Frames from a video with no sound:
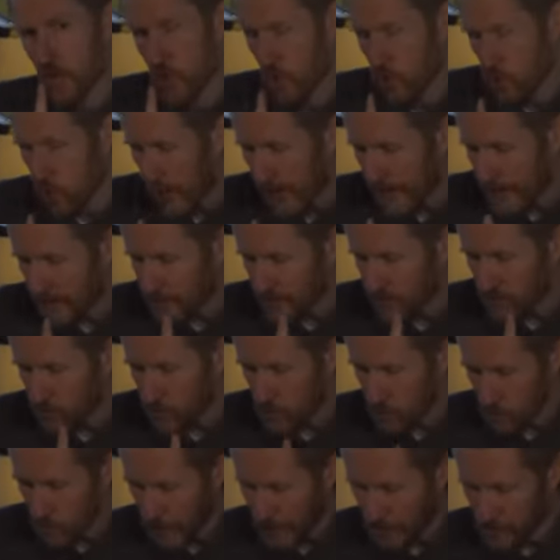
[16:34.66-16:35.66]
the
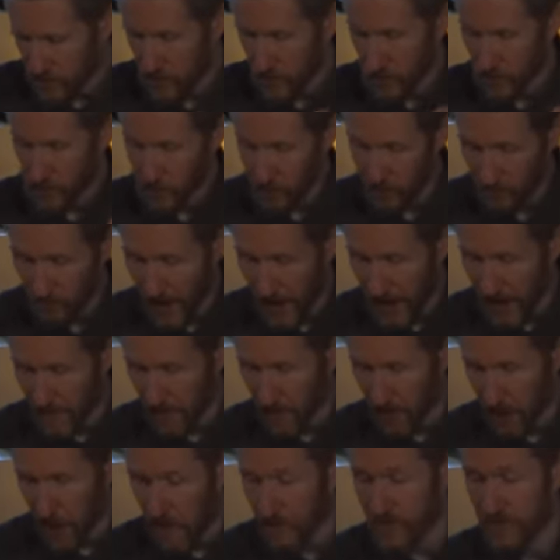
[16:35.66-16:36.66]
greatest threat to the
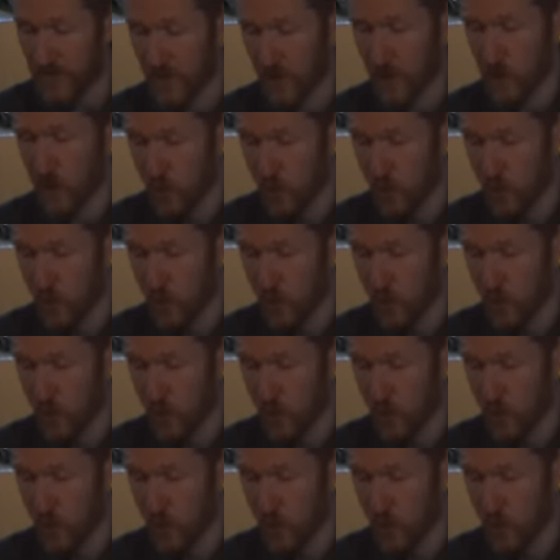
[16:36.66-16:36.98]
survival of the